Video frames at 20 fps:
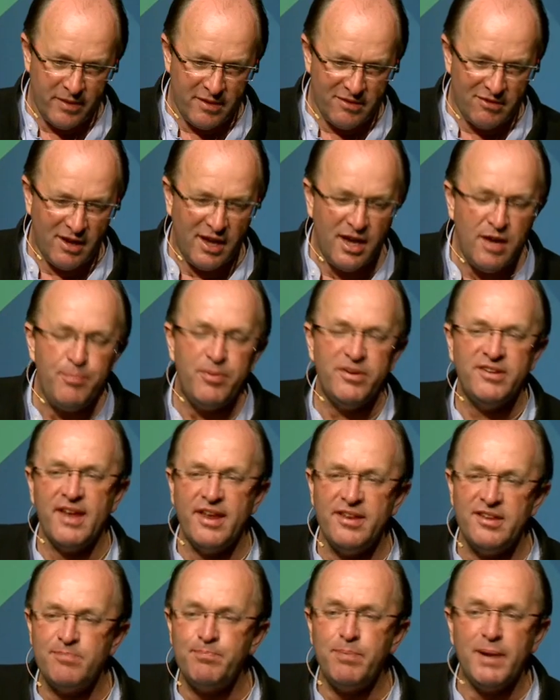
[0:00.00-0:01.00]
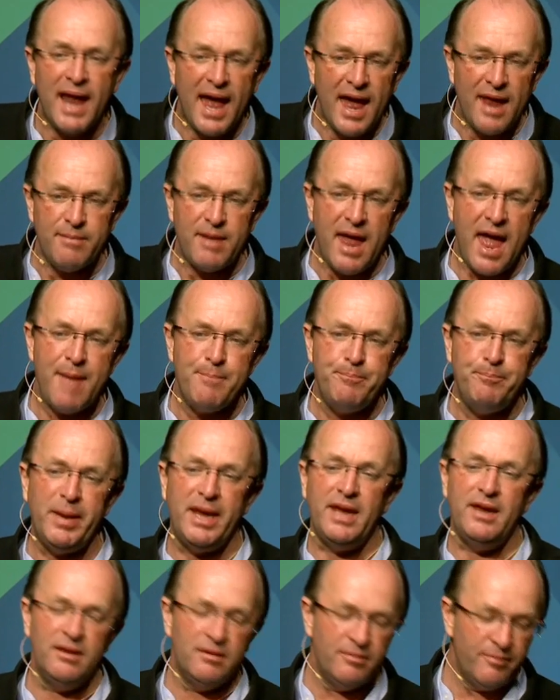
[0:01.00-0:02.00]
So he presents plan
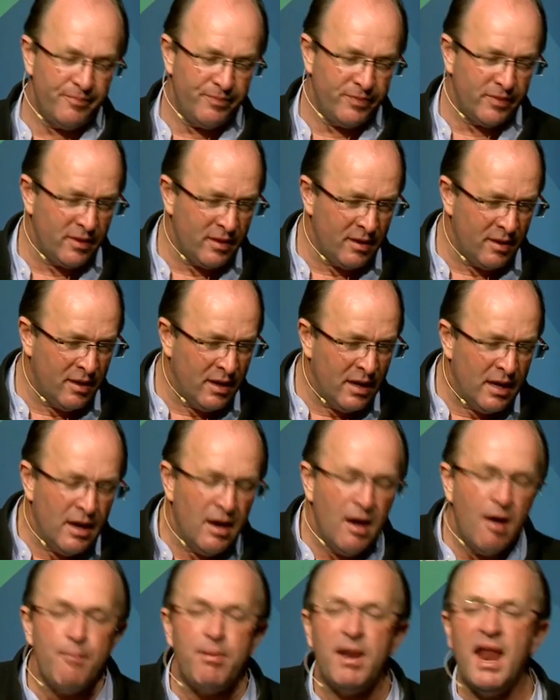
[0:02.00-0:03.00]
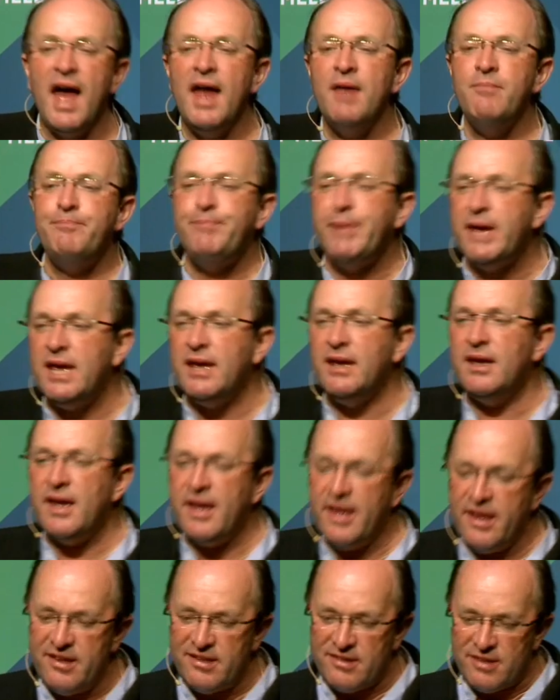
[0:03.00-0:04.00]
B. Plan B
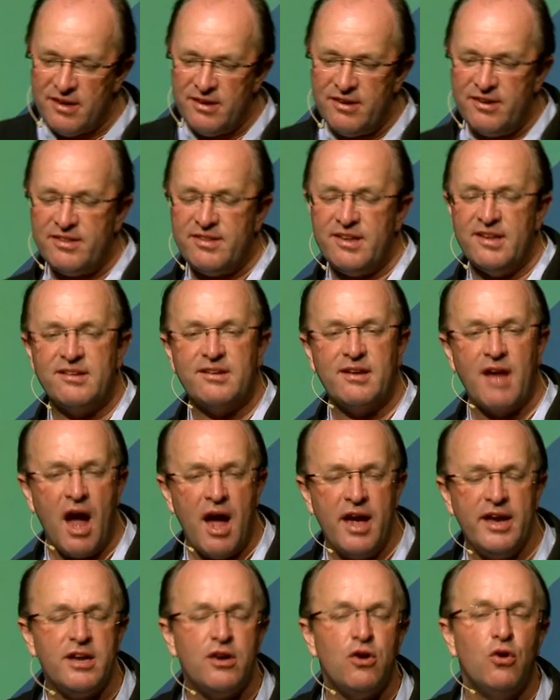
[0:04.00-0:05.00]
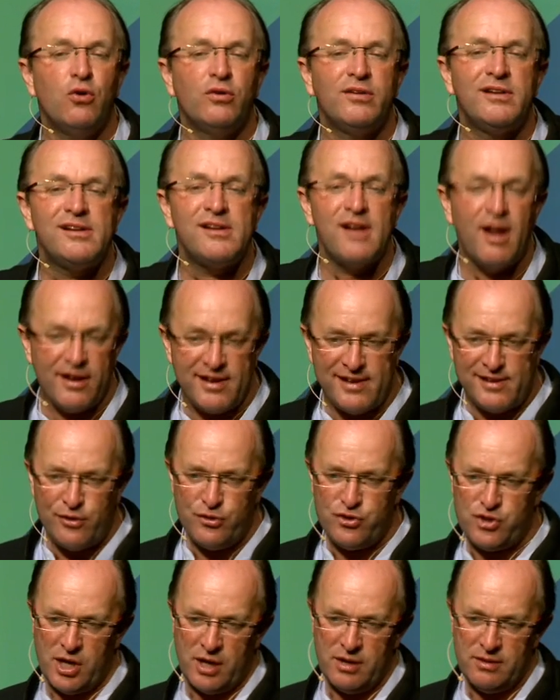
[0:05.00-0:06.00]
is there is this guy called Shah
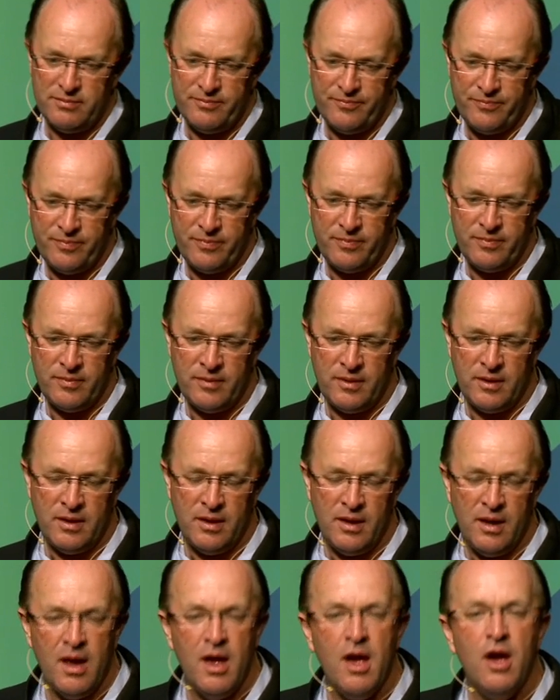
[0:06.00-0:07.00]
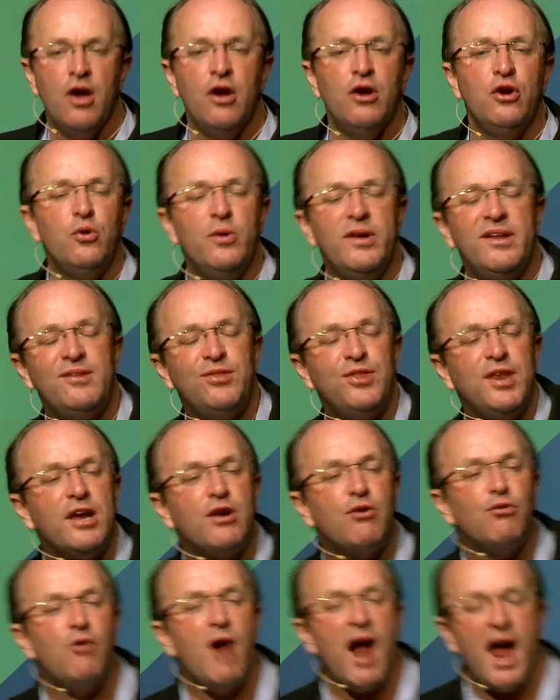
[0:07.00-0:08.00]
Shuja, who is the
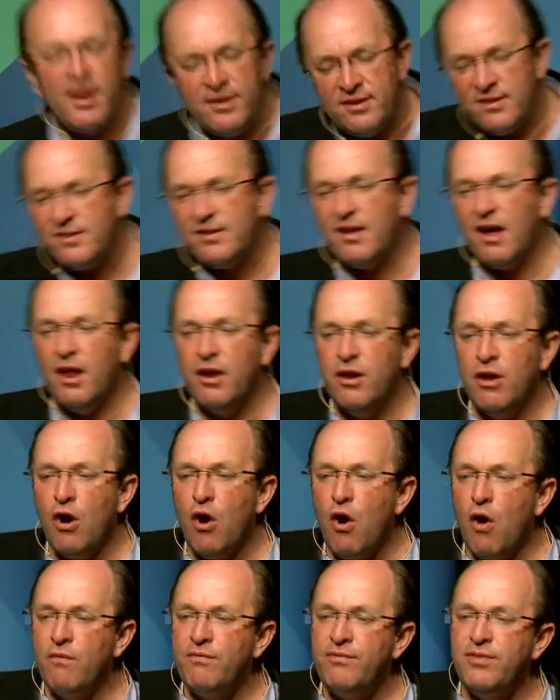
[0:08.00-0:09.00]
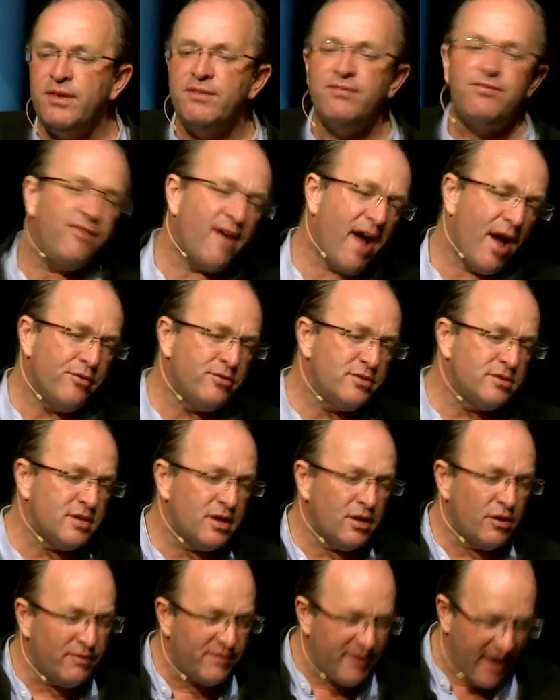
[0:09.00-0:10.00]
grandson of the
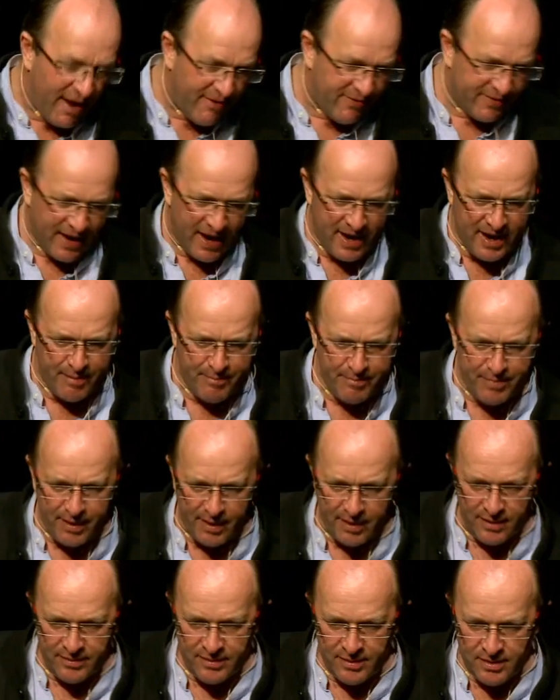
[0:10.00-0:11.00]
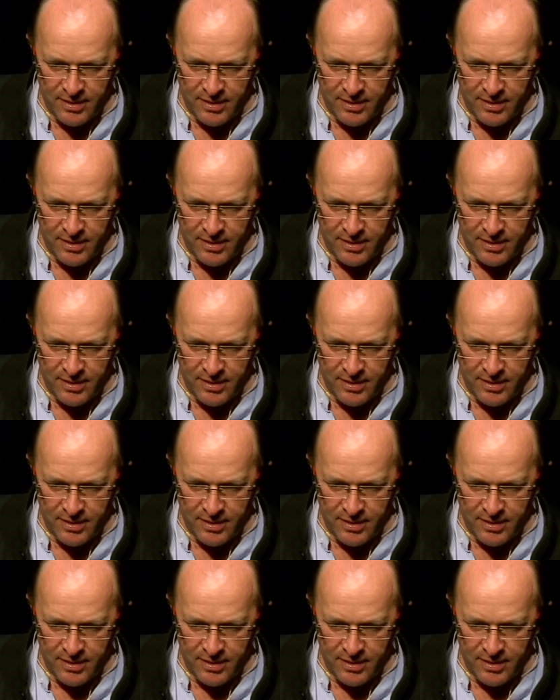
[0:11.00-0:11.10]
founder of the Afghan Empire.